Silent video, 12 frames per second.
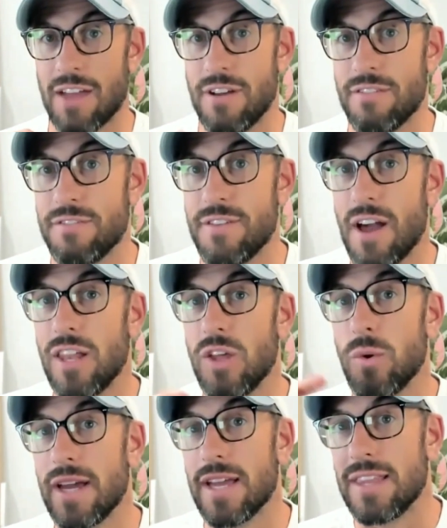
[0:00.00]
if I
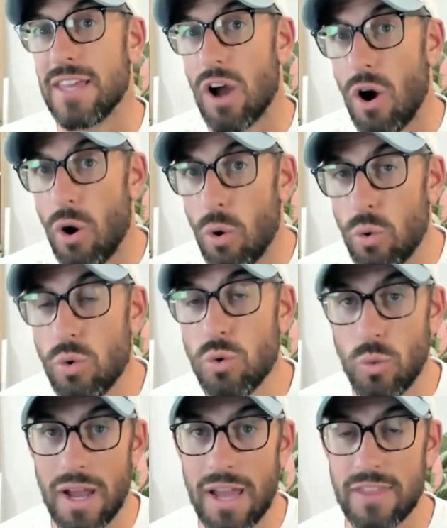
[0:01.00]
value it in the old
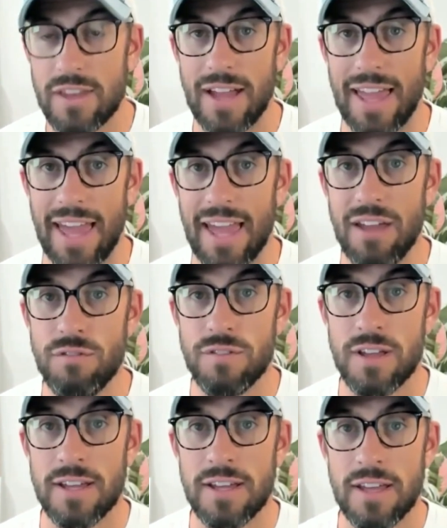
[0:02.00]
way that I have,
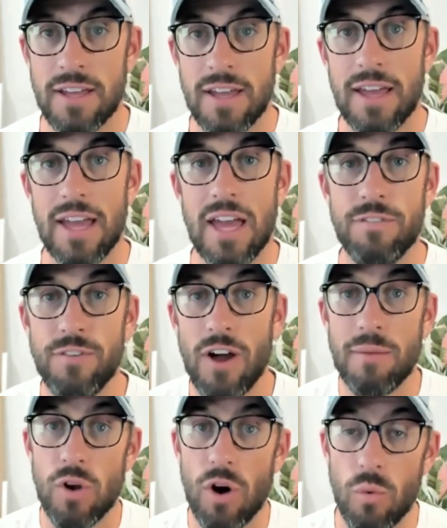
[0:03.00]
if
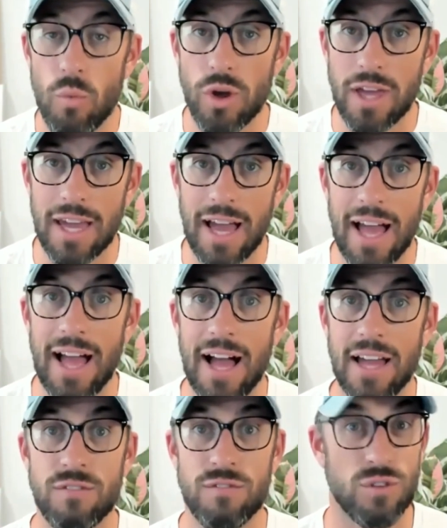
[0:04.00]
I'm not working
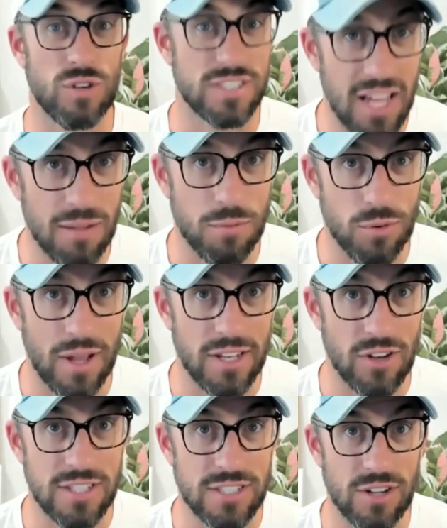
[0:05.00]
hard, for example, how
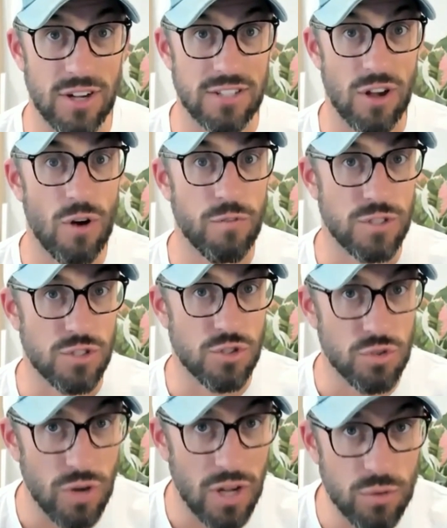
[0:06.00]
nice guys often
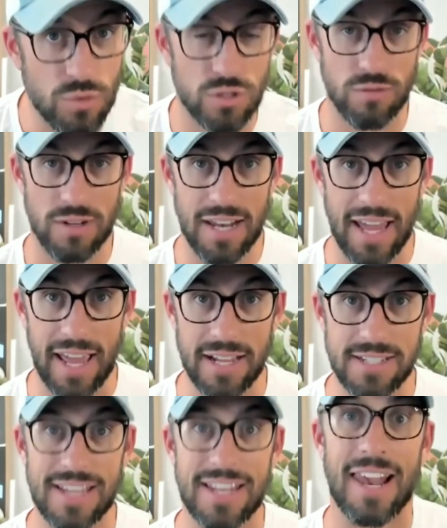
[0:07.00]
struggle to
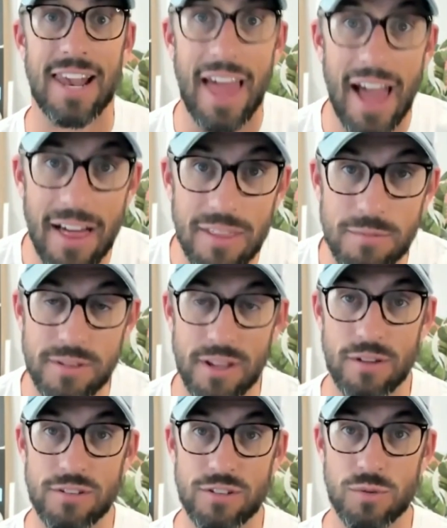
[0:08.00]
relax and allow
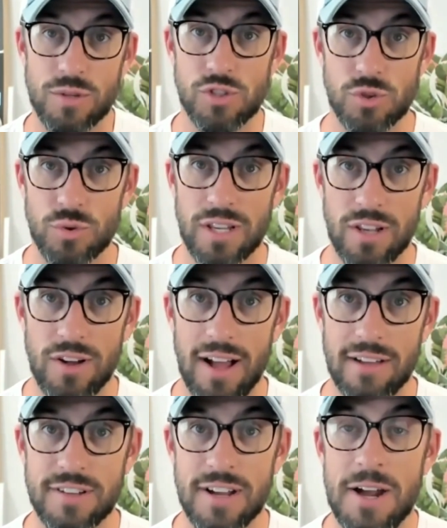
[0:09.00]
themselves to enjoy
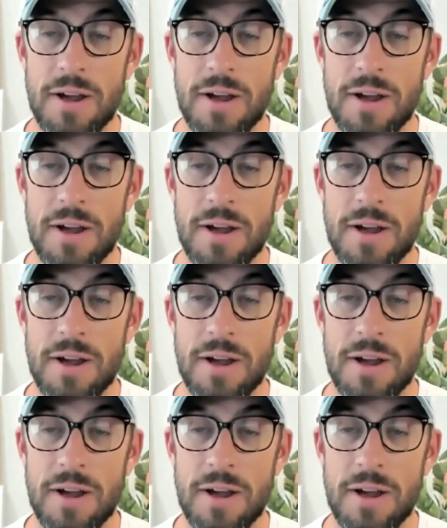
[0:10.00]
life,